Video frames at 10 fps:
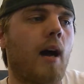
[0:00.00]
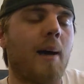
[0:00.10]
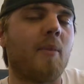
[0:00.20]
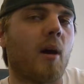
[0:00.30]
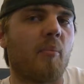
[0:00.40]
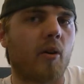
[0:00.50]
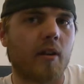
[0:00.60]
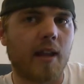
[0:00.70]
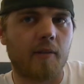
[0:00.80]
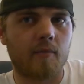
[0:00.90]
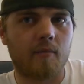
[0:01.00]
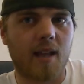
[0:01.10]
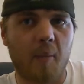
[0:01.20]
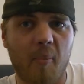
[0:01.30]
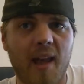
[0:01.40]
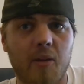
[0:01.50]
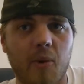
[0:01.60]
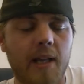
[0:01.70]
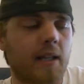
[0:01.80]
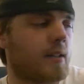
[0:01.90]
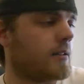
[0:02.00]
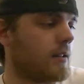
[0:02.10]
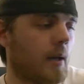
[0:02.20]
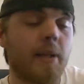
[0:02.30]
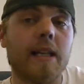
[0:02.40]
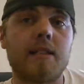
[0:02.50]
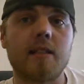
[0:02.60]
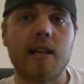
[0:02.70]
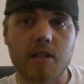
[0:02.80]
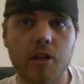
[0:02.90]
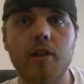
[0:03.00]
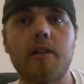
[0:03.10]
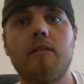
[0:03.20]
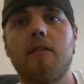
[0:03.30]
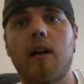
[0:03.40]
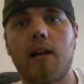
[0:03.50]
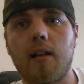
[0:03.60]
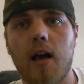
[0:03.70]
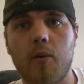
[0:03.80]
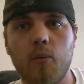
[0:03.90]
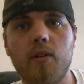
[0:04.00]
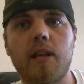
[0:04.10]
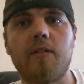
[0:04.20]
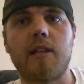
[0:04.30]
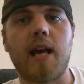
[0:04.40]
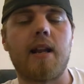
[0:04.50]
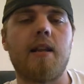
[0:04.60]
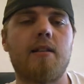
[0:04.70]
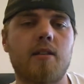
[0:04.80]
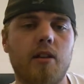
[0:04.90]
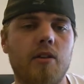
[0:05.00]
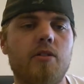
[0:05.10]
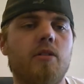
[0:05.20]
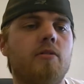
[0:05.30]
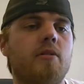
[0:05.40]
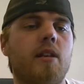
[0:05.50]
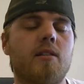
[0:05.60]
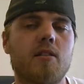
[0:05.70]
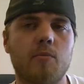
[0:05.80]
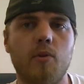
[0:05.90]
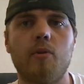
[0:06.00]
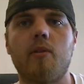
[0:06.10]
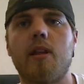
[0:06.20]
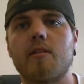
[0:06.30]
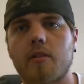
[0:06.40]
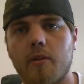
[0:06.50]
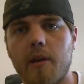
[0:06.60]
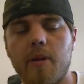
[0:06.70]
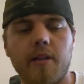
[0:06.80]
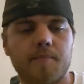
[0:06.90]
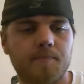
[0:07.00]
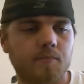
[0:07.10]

I'm not part of that bandwagon. I mean, it's good. I will give it that. It is a good juice. It's smooth. It's creamy.